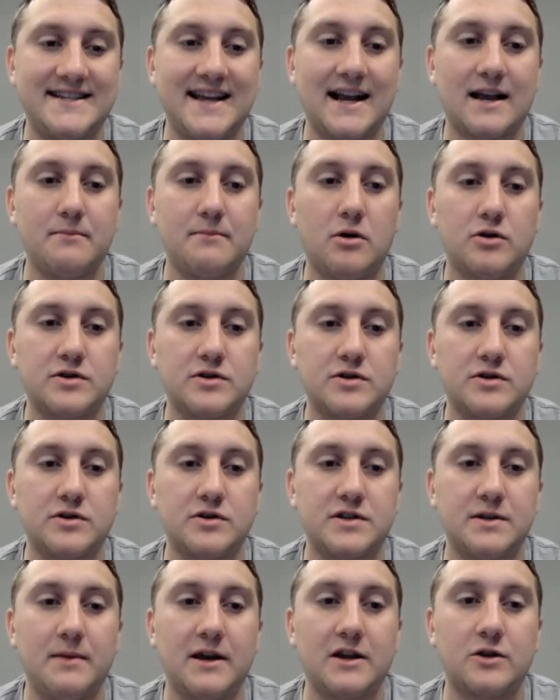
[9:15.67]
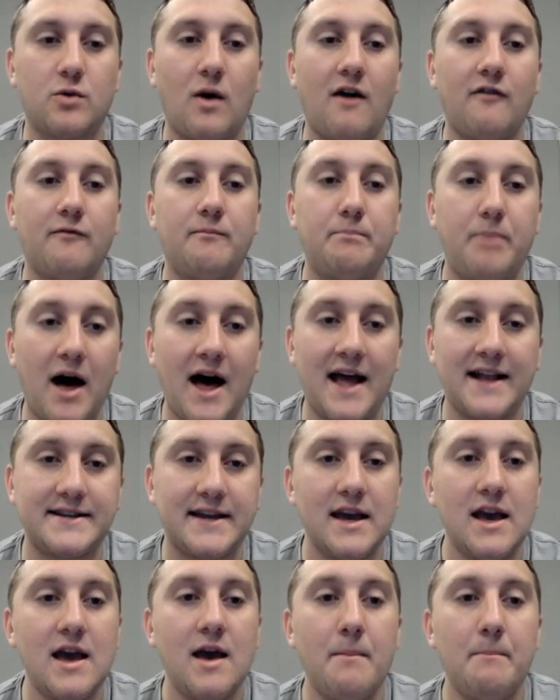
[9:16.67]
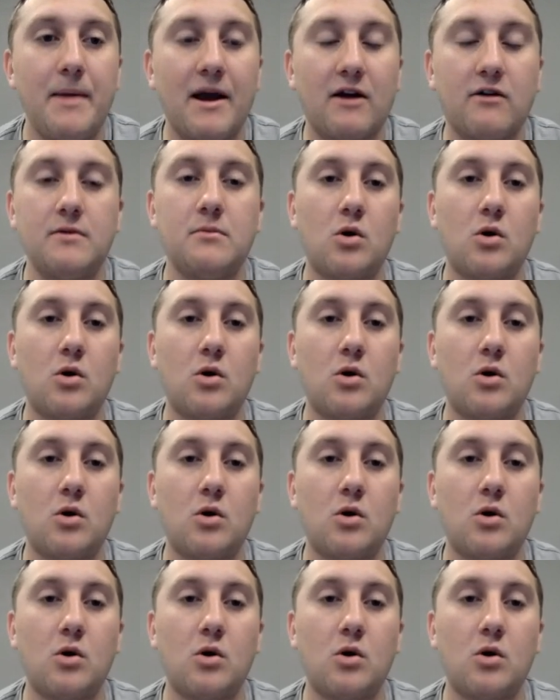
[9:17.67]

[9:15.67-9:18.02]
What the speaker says: That's second most in the Big 12. But Baron